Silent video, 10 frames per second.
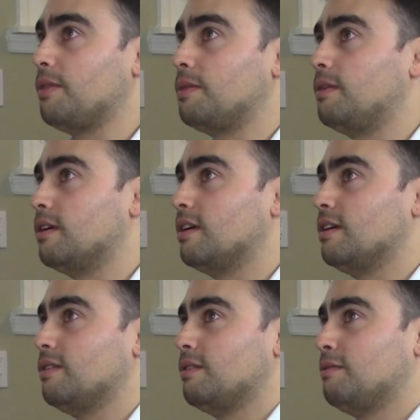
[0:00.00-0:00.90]

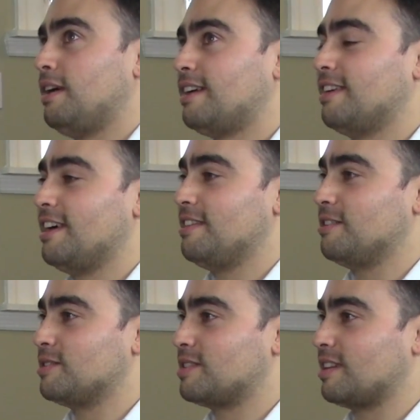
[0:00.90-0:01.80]
the fact that
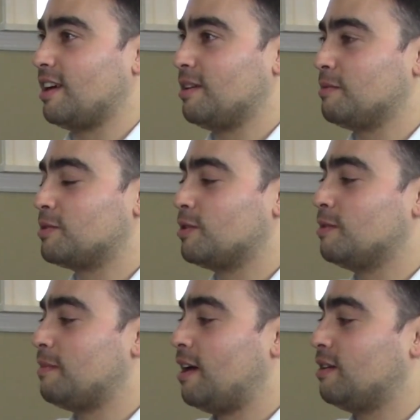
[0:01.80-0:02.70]
there's a
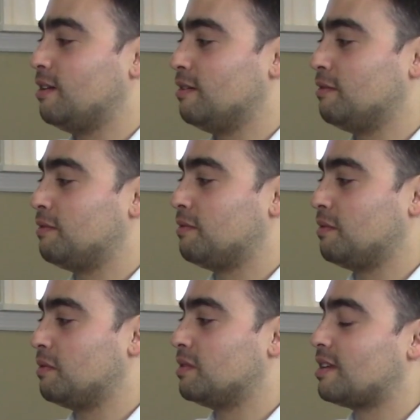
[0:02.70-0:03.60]
certain amount of
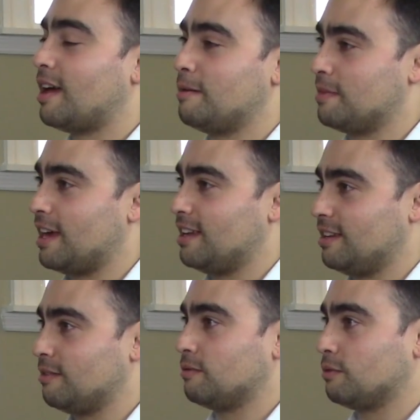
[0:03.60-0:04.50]
time
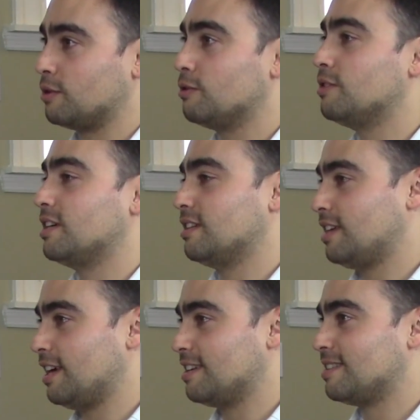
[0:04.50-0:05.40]
that recruiting
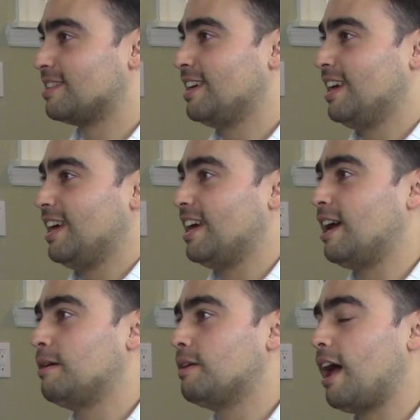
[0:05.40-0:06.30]
takes.
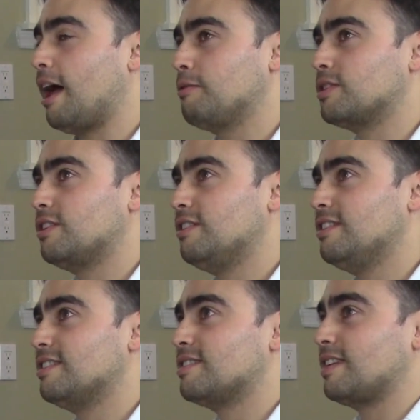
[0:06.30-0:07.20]
And I was
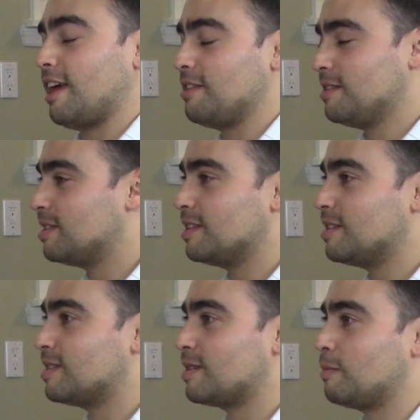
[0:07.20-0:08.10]
curious, this
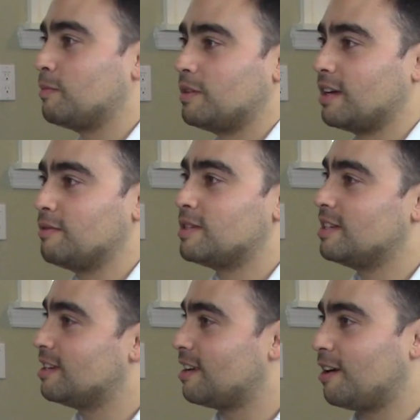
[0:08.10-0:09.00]
is something I've
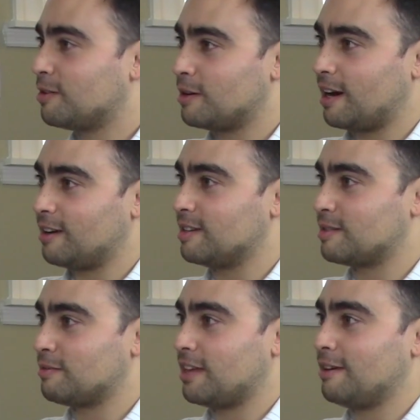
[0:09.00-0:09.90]
seen in other areas
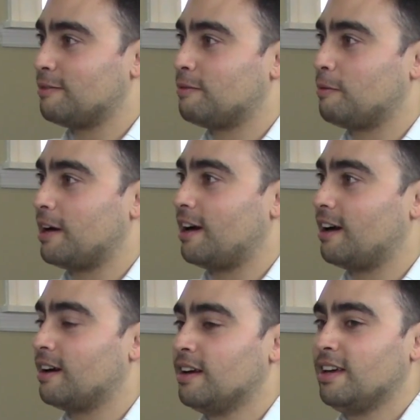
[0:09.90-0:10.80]
of life
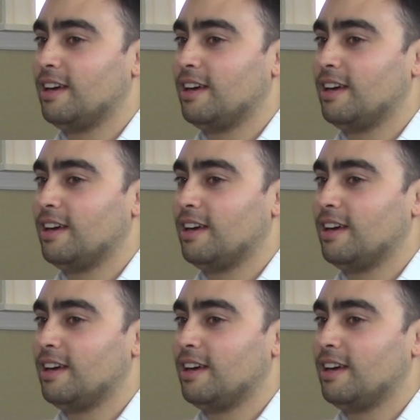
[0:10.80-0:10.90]
where